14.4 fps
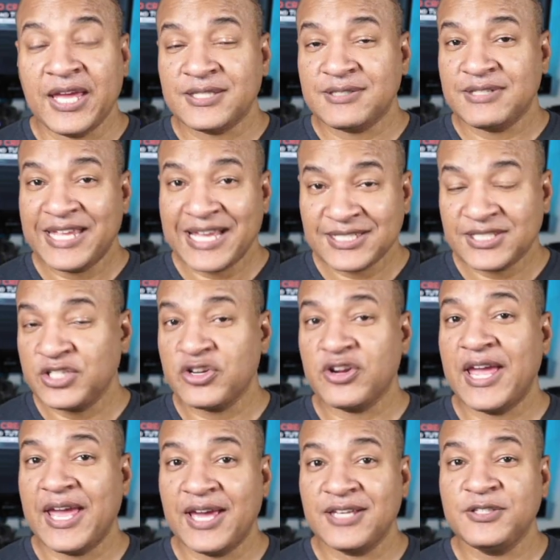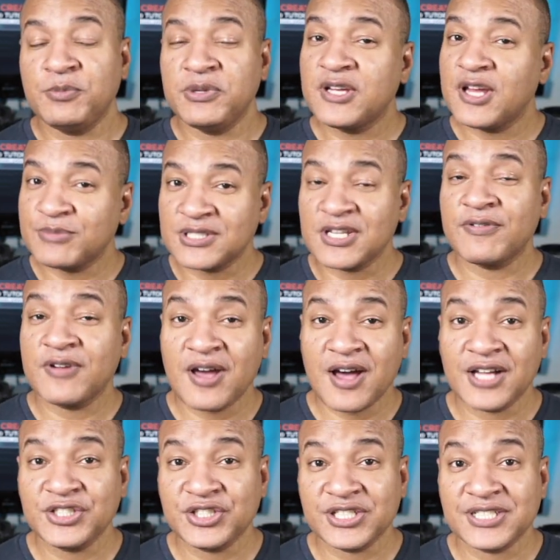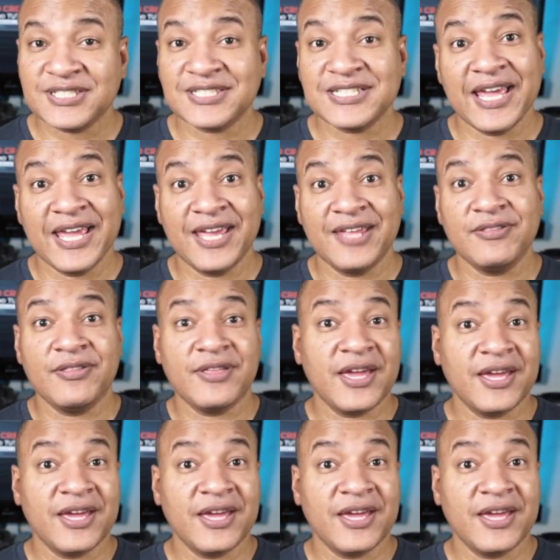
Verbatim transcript: And that's because my original video was 1080p,